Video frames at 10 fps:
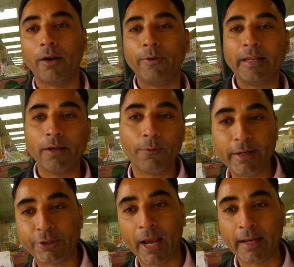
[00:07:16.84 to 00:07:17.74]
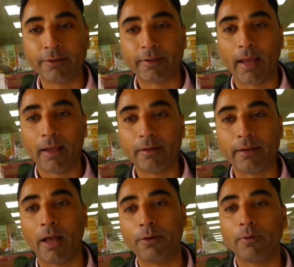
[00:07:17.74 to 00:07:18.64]
re rechange that.
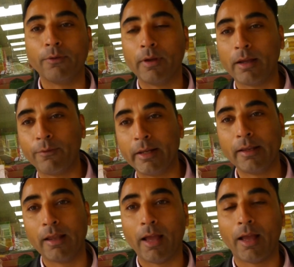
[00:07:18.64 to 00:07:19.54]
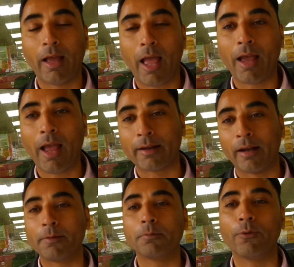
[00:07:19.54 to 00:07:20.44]
You know, re uh, how
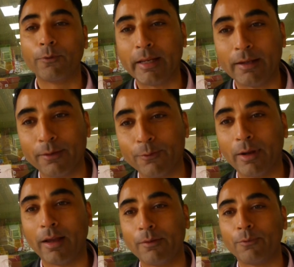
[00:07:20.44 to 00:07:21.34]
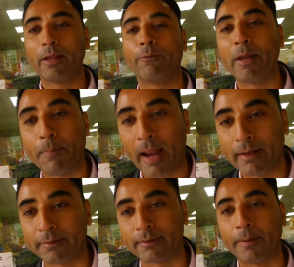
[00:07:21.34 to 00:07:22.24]
can I re, re
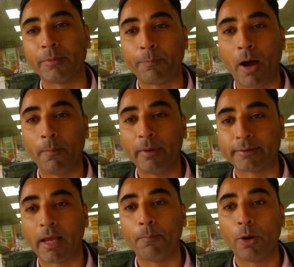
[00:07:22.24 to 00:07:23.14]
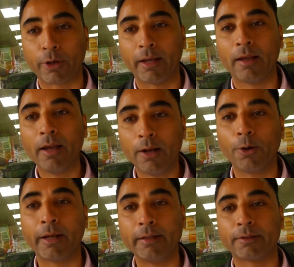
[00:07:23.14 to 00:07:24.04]
rebalance them departments up? Look at
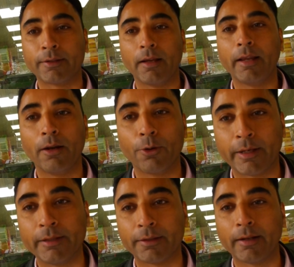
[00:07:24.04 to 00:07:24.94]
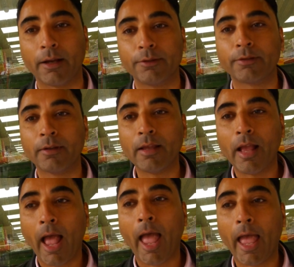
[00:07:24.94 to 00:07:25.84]
look into it, look into those,
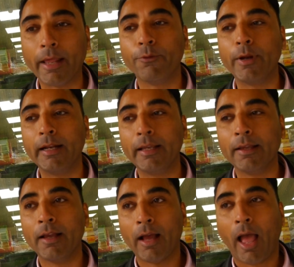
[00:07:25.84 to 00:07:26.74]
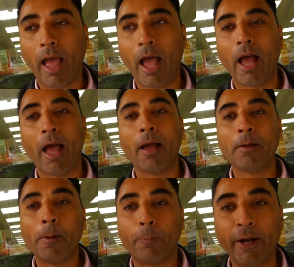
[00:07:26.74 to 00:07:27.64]
and really uh,
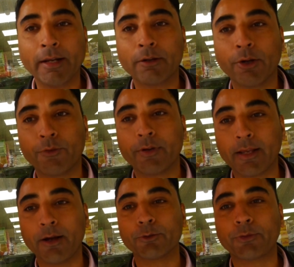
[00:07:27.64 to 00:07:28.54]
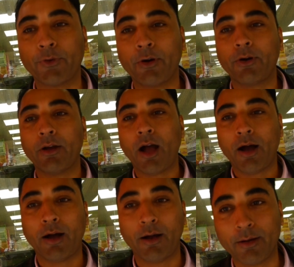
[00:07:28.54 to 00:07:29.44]
bring good results for
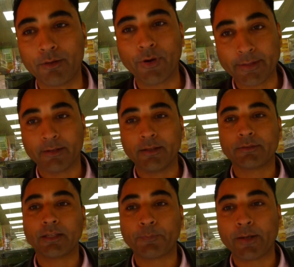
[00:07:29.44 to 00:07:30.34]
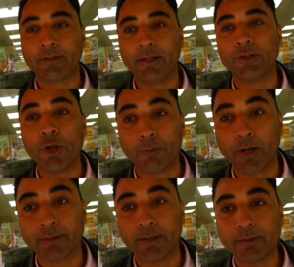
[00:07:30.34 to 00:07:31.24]
our residents, especially Newham
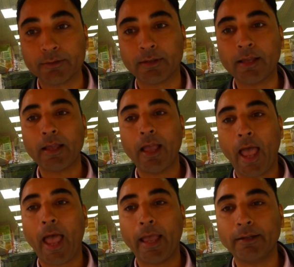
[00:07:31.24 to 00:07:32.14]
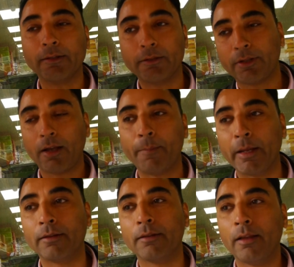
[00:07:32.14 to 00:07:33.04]
residents. And I
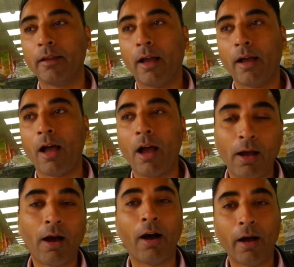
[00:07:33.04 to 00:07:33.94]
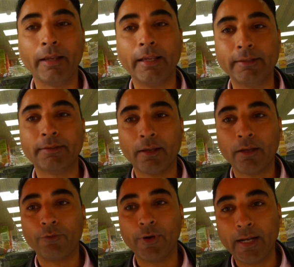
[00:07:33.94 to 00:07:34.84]
mean, her heart is
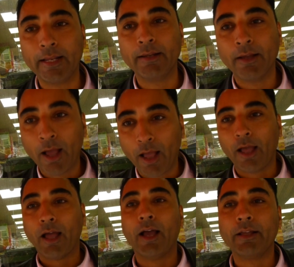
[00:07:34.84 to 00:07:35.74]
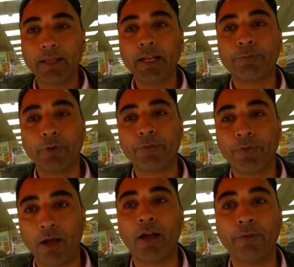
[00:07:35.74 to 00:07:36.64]
really uh, delivering
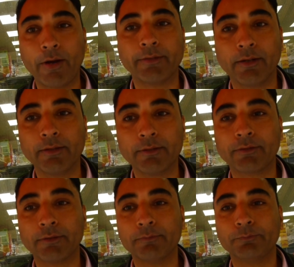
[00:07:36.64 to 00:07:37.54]
for her residents.